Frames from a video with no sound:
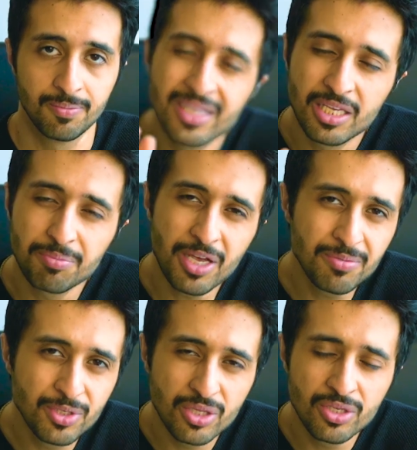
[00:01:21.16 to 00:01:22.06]
And
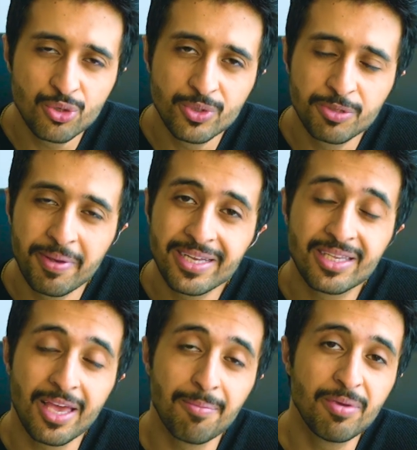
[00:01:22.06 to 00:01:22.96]
sometimes the
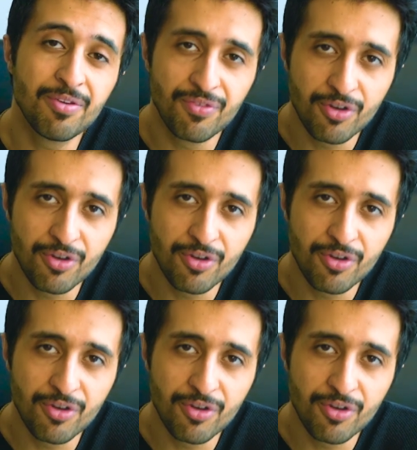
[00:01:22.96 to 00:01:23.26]
disrespect can be